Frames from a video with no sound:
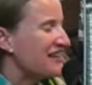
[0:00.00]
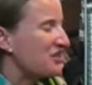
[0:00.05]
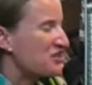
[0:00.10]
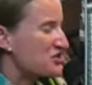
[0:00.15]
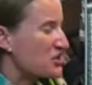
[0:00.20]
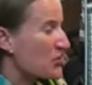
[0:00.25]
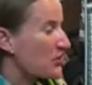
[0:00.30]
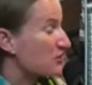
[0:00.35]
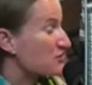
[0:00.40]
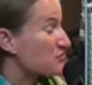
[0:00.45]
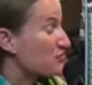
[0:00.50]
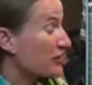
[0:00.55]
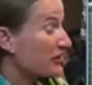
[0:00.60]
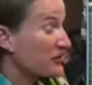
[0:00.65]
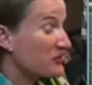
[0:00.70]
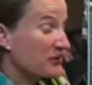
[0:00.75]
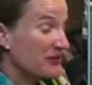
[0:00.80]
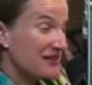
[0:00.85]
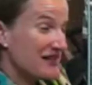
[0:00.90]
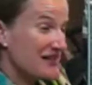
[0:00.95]
So it's
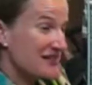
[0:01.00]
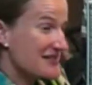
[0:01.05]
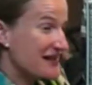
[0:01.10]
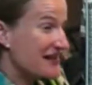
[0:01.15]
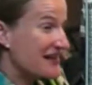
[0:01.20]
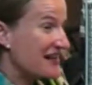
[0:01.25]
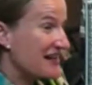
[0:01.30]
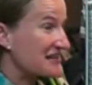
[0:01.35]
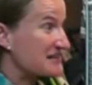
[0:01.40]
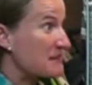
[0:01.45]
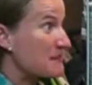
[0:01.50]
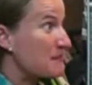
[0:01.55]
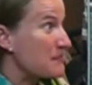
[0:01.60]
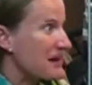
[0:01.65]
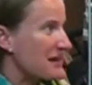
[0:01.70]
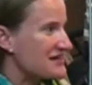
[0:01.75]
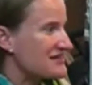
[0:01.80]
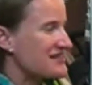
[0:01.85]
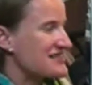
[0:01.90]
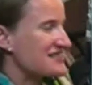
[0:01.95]
really, really exciting. It's
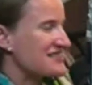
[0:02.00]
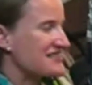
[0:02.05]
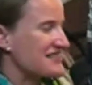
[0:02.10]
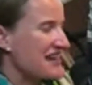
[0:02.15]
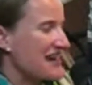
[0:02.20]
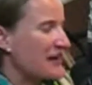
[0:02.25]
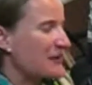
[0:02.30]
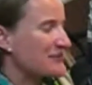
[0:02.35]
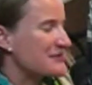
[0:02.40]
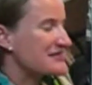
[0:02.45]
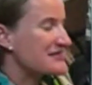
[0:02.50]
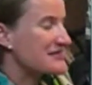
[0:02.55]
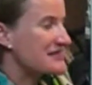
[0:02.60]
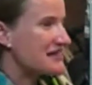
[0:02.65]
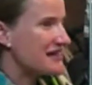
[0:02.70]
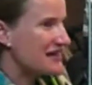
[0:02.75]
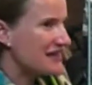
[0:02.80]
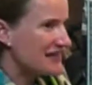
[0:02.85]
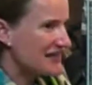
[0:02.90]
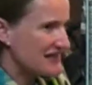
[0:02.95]
amazing to see how
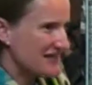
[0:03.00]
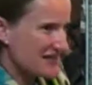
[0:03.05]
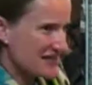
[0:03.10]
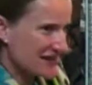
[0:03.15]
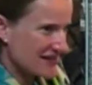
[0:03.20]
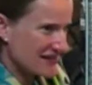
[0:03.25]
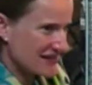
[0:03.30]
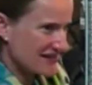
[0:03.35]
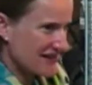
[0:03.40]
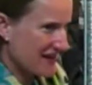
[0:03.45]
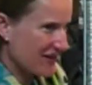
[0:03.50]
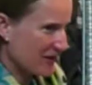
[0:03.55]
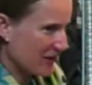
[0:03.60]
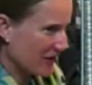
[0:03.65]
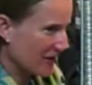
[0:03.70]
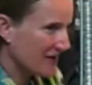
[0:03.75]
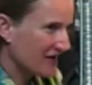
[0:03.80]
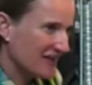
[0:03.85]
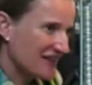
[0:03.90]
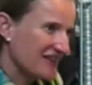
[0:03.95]
teeny tiny they
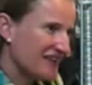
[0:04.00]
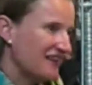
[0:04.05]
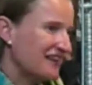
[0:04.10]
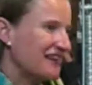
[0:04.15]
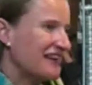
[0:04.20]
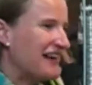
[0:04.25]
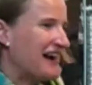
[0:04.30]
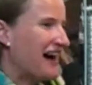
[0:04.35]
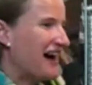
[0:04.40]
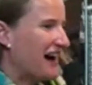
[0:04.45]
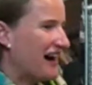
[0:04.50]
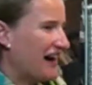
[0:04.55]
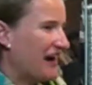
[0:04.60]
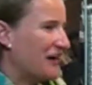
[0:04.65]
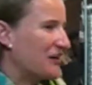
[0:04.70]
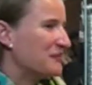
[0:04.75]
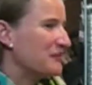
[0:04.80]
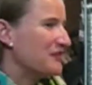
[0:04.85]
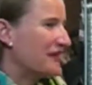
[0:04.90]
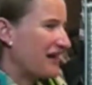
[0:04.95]
are.
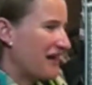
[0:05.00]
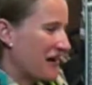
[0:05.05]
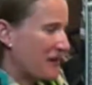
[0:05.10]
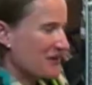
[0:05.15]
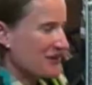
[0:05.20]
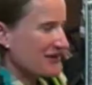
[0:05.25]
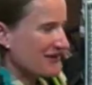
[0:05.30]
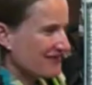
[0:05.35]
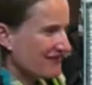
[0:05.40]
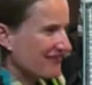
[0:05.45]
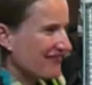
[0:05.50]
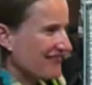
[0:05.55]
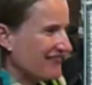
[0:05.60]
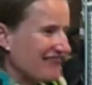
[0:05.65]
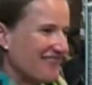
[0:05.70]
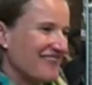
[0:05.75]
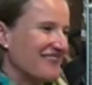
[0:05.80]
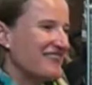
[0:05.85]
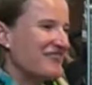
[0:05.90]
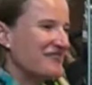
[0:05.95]

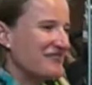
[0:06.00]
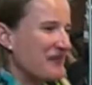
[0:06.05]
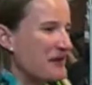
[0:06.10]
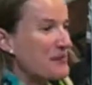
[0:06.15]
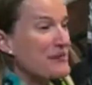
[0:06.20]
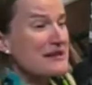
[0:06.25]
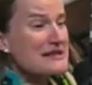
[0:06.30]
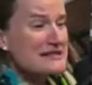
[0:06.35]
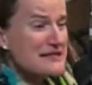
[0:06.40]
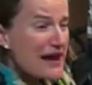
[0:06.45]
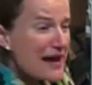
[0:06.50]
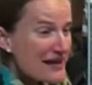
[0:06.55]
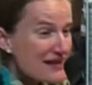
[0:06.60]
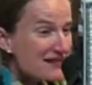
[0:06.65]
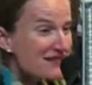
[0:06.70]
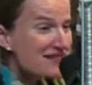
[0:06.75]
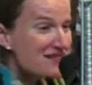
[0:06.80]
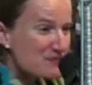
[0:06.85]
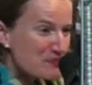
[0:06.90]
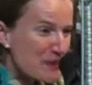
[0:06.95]
That makes
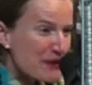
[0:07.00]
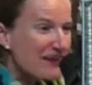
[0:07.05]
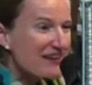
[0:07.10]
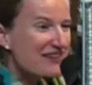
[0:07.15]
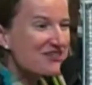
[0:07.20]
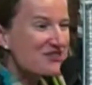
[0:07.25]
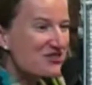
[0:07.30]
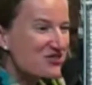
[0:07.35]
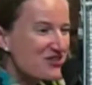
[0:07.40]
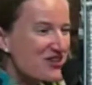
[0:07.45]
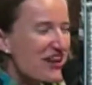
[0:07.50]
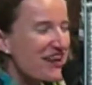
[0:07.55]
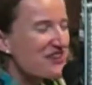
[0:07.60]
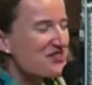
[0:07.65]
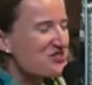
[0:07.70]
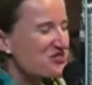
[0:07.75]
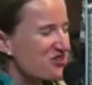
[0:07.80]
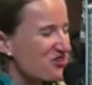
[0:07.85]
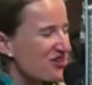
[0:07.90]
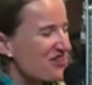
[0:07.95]
sense, but
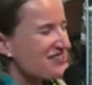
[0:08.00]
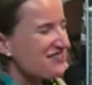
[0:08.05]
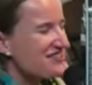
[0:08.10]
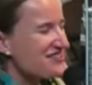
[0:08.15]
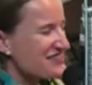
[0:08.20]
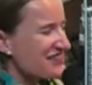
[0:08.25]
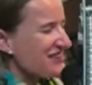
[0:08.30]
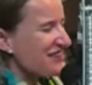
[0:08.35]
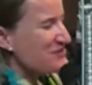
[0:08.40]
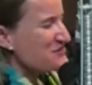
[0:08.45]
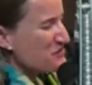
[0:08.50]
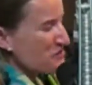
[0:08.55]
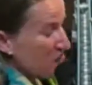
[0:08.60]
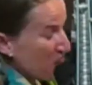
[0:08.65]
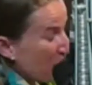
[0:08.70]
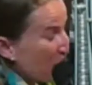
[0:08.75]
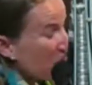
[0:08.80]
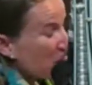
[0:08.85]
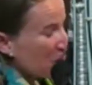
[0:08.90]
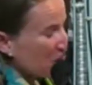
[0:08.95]
it's
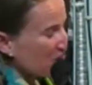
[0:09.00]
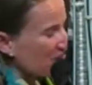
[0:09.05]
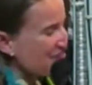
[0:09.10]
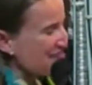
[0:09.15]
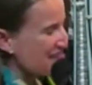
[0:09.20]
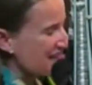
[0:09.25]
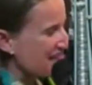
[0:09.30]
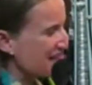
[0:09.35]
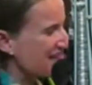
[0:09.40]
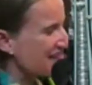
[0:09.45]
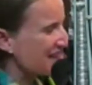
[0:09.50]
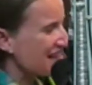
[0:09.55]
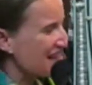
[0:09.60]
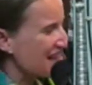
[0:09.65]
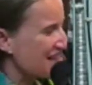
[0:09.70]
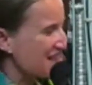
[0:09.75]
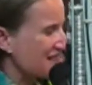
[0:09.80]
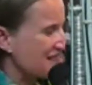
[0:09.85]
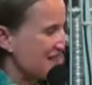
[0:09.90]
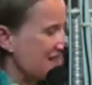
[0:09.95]
remarkable to
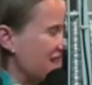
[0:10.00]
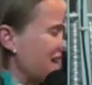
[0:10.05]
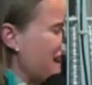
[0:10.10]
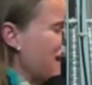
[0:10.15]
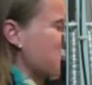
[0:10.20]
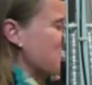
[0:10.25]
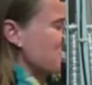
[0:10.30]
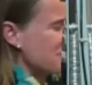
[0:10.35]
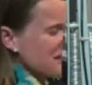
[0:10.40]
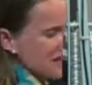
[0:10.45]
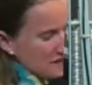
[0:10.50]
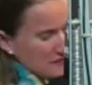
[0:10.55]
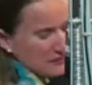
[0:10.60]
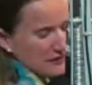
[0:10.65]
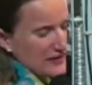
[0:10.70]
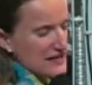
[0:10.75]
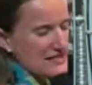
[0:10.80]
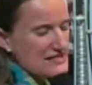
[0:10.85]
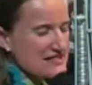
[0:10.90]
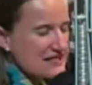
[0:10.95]
see it actually take
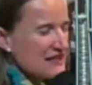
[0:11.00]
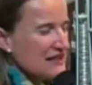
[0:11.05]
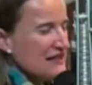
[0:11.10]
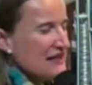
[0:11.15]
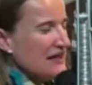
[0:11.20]
place.